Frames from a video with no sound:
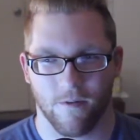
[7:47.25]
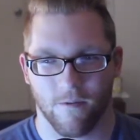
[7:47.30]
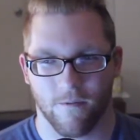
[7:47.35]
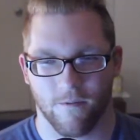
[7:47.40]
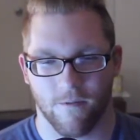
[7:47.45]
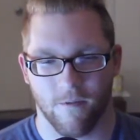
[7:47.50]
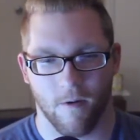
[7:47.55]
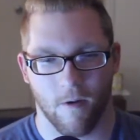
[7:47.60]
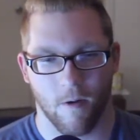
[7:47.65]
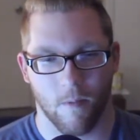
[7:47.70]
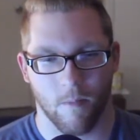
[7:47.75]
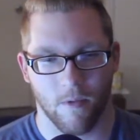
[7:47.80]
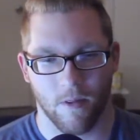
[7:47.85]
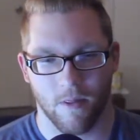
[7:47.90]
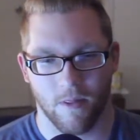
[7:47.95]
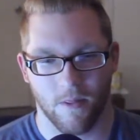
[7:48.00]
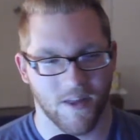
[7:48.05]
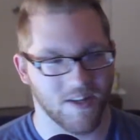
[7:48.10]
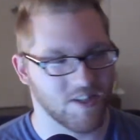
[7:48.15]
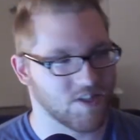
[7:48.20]
from
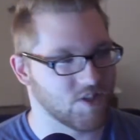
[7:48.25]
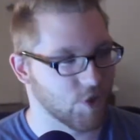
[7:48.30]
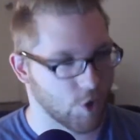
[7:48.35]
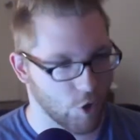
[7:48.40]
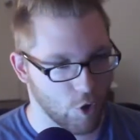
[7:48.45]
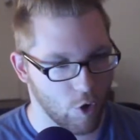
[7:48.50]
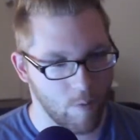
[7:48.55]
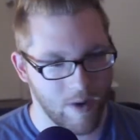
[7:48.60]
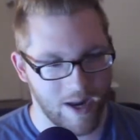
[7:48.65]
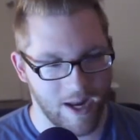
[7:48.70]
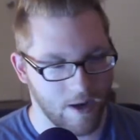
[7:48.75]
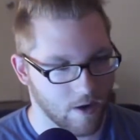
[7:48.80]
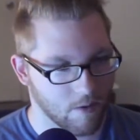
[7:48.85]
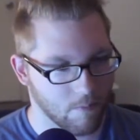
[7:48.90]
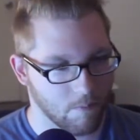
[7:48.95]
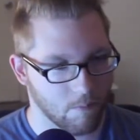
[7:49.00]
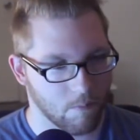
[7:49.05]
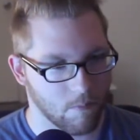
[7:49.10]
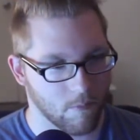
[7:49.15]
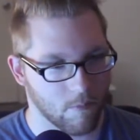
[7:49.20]
this Numi
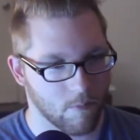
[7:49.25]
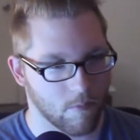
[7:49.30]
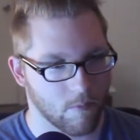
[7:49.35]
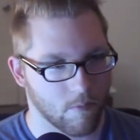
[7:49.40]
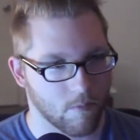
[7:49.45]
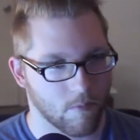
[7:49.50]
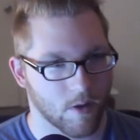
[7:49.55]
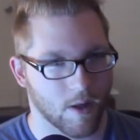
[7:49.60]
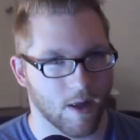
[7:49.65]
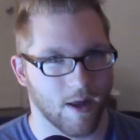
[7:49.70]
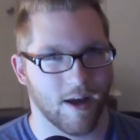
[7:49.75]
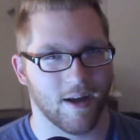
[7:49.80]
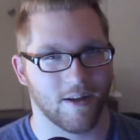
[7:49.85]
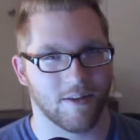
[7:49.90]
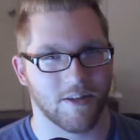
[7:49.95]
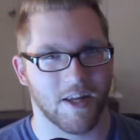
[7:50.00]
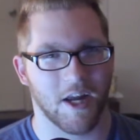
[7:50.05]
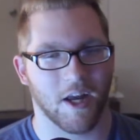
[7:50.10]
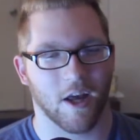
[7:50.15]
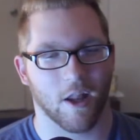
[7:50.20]

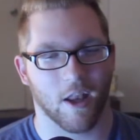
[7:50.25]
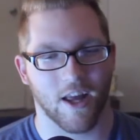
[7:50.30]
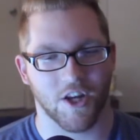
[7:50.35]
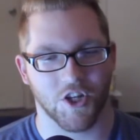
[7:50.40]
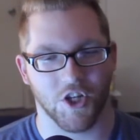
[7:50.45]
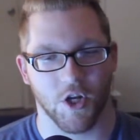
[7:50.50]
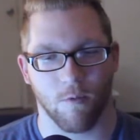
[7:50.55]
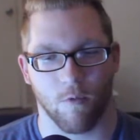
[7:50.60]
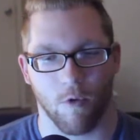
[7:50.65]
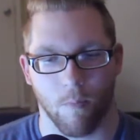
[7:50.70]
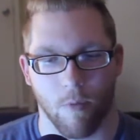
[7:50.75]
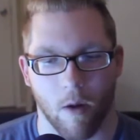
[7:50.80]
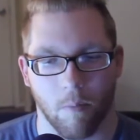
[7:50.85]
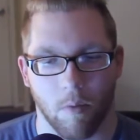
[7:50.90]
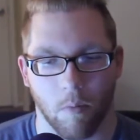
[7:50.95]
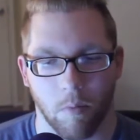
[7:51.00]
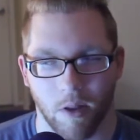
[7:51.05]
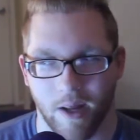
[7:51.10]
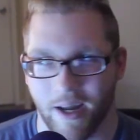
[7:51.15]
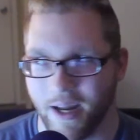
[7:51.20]
tea collection were
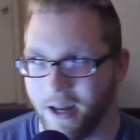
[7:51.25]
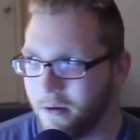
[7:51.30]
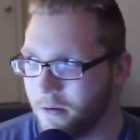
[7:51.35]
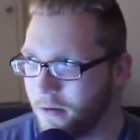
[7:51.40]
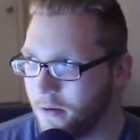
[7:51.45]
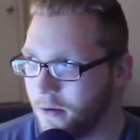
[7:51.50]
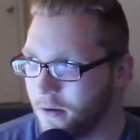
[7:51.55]
probably